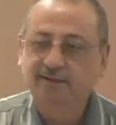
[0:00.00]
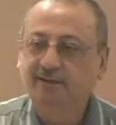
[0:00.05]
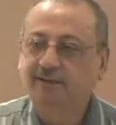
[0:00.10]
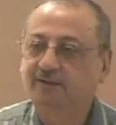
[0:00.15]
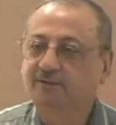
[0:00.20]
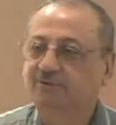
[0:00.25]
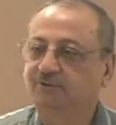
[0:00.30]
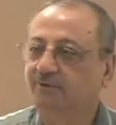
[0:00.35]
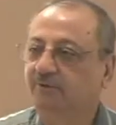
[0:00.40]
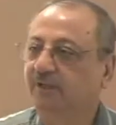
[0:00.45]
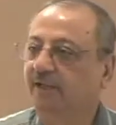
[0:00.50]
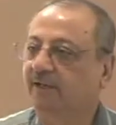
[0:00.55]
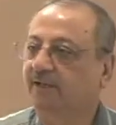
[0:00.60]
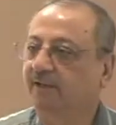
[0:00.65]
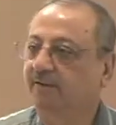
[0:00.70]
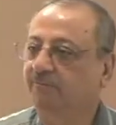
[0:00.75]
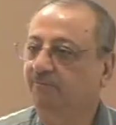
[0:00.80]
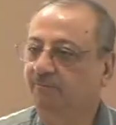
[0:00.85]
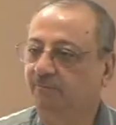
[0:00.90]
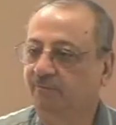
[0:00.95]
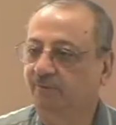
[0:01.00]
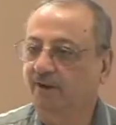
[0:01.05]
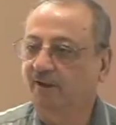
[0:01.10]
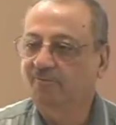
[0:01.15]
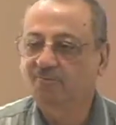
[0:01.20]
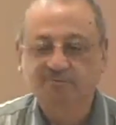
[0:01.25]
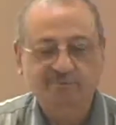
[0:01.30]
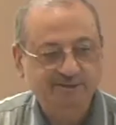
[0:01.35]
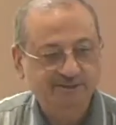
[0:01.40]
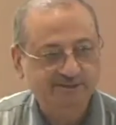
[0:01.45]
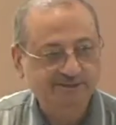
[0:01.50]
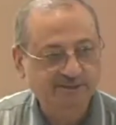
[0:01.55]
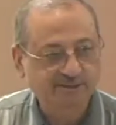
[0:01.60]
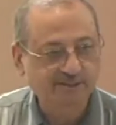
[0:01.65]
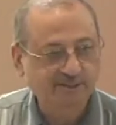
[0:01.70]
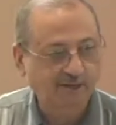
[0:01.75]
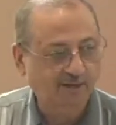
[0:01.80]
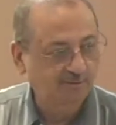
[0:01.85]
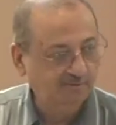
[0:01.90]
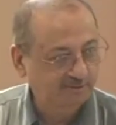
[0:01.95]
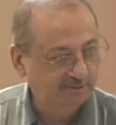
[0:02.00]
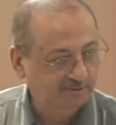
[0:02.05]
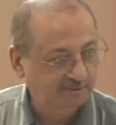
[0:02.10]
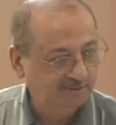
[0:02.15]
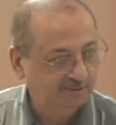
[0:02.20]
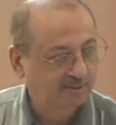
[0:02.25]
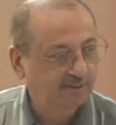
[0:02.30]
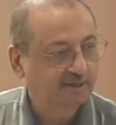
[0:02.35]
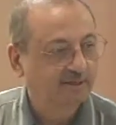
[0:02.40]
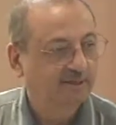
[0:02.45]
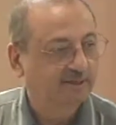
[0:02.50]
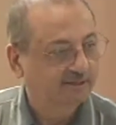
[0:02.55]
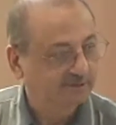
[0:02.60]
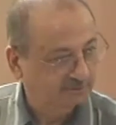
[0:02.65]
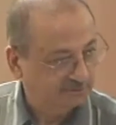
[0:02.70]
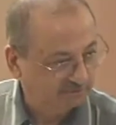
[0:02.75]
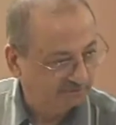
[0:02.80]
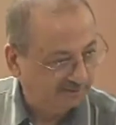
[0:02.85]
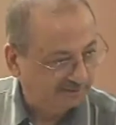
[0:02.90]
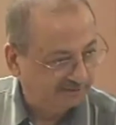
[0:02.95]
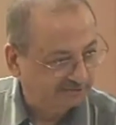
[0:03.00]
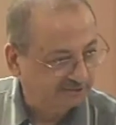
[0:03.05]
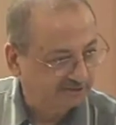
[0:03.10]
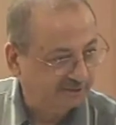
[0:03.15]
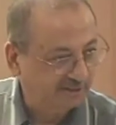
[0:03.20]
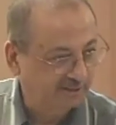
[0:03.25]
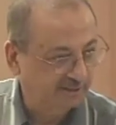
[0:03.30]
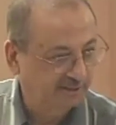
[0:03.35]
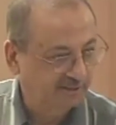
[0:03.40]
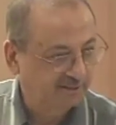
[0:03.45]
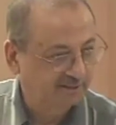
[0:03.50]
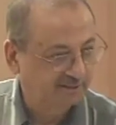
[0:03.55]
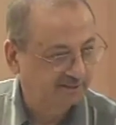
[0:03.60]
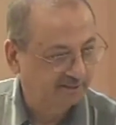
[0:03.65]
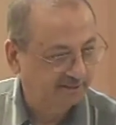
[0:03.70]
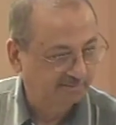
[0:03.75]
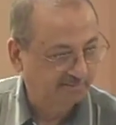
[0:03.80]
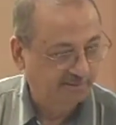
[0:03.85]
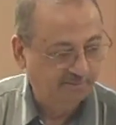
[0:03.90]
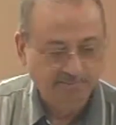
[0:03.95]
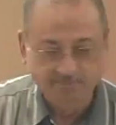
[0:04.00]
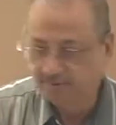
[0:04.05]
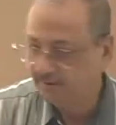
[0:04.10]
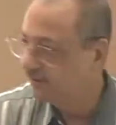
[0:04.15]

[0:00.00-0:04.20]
so that if you have missed it out, you will inshallah remember.